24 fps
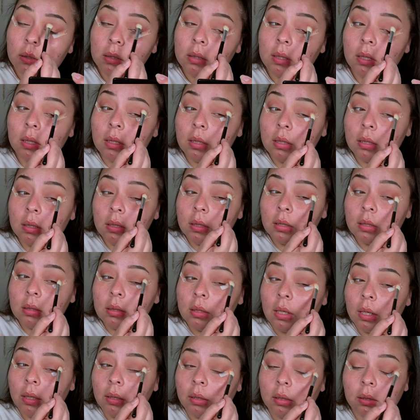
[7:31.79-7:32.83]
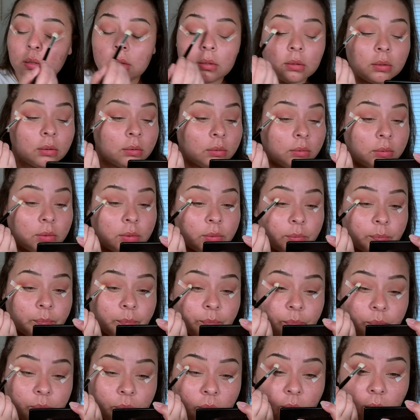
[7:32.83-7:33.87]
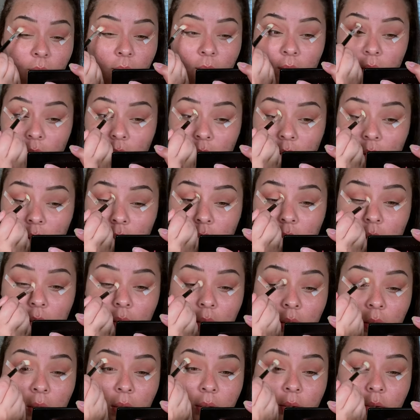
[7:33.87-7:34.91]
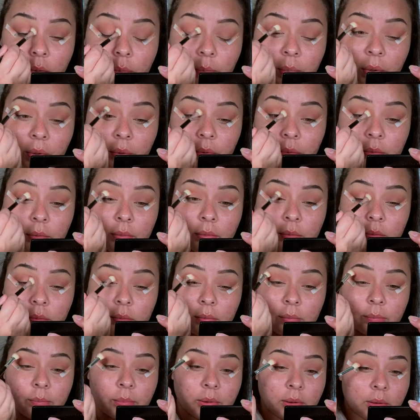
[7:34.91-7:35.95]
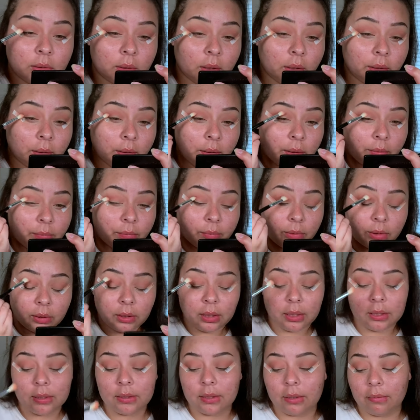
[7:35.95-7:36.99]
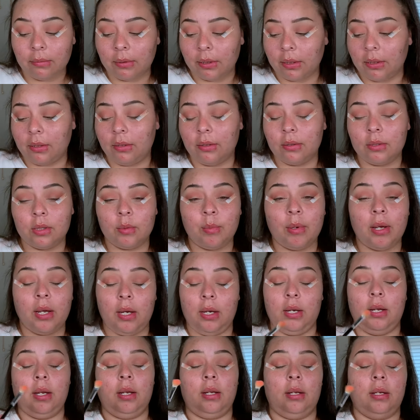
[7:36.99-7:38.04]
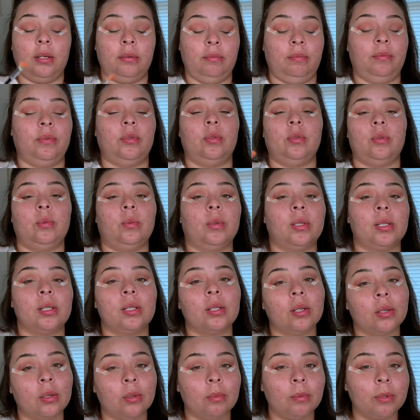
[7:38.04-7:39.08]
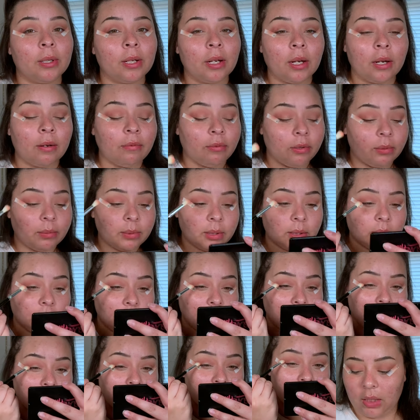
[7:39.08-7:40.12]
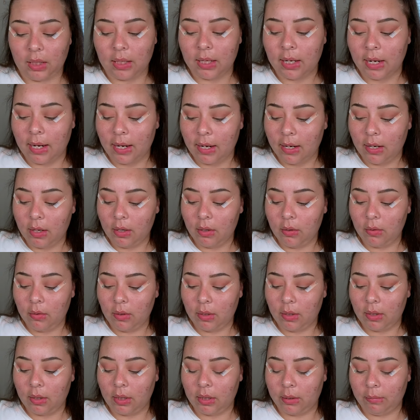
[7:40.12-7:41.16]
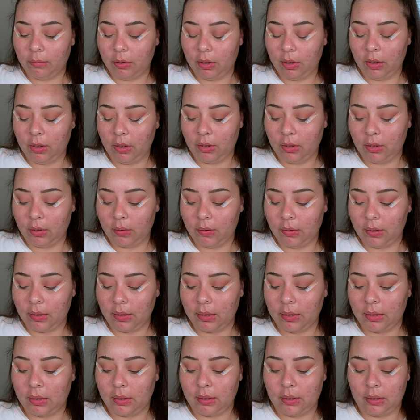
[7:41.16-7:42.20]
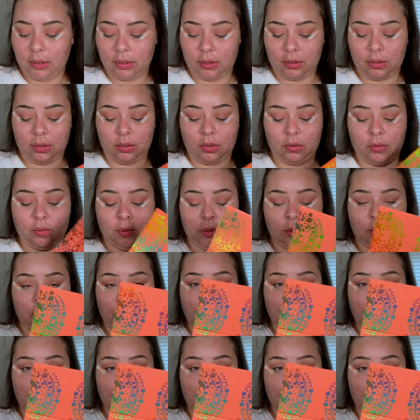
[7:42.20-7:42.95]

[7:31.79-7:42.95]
Just slightly closed. I do both, but I like realize that when I close my eye, it feels weird to open it afterwards. Now I am gonna go ahead and go in